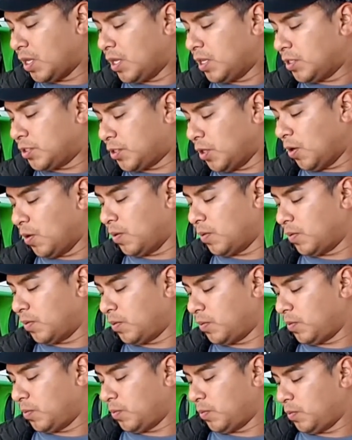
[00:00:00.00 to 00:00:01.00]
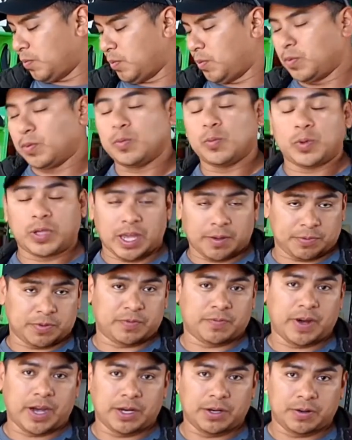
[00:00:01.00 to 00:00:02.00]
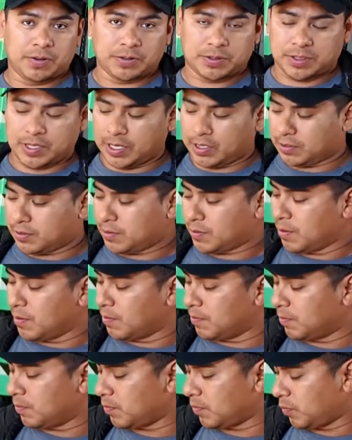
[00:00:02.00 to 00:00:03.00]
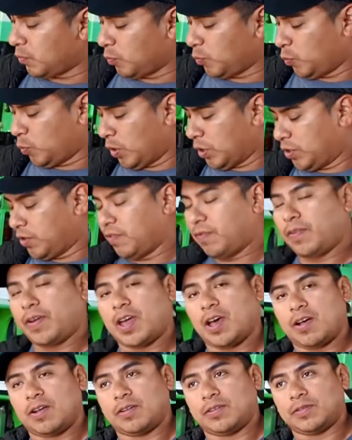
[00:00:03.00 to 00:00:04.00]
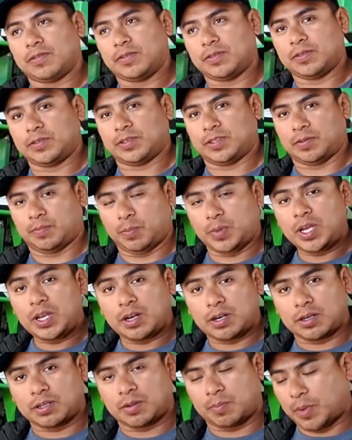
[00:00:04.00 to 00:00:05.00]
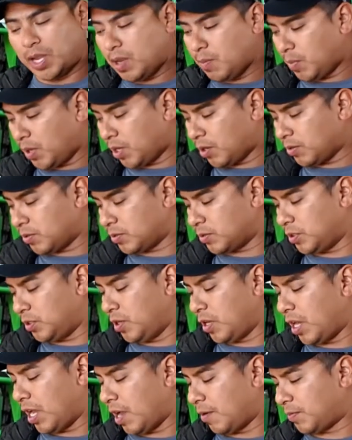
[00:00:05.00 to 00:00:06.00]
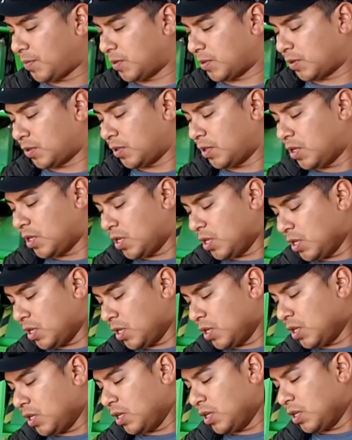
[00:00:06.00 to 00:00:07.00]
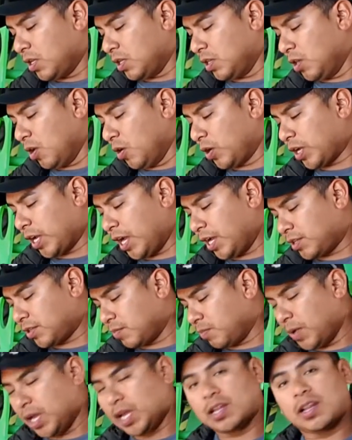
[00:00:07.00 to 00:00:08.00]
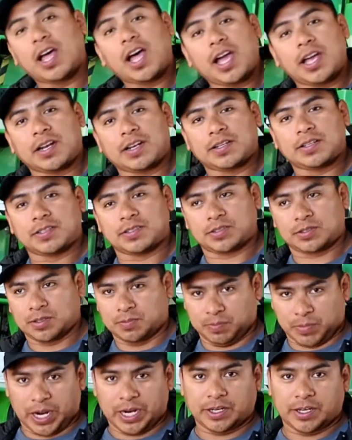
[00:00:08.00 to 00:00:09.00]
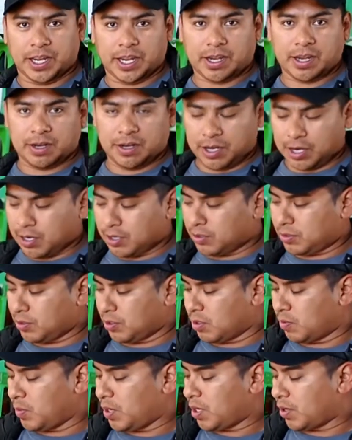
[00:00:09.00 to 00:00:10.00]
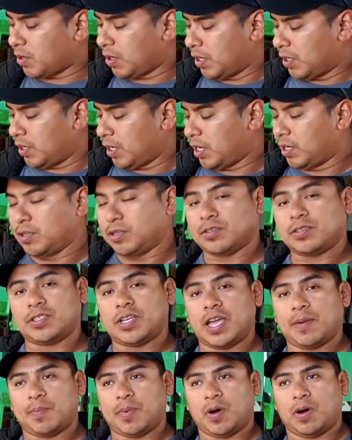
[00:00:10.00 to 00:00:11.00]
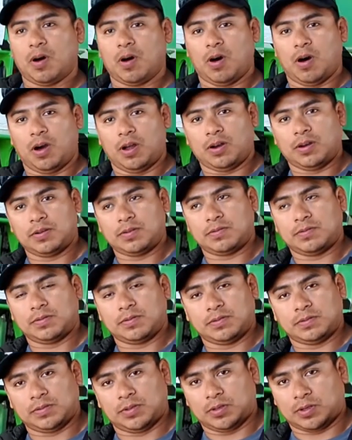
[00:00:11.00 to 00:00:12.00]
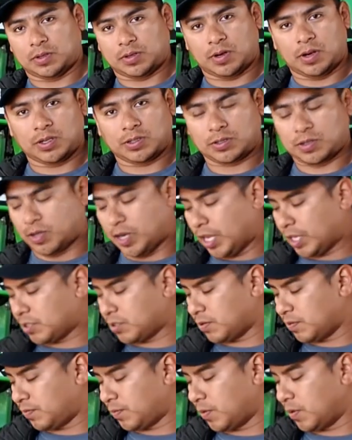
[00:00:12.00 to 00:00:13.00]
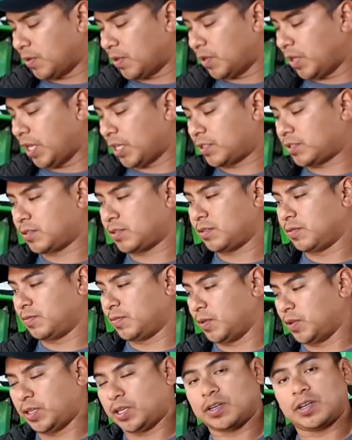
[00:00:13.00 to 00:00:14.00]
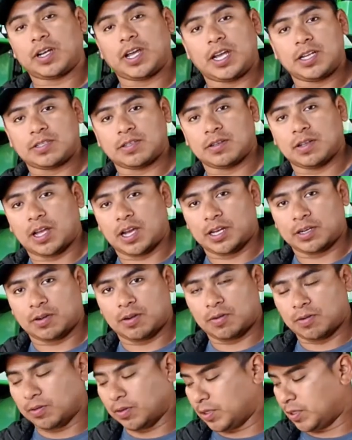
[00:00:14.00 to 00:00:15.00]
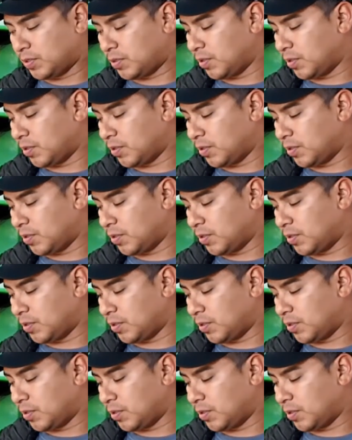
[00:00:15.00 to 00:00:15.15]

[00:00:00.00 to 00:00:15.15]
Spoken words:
So we have to find those things. So when you found the meter, the main meter, you have to locate the main line by digging near to the meter, and then you tap on a cross connection for the irrigation line only.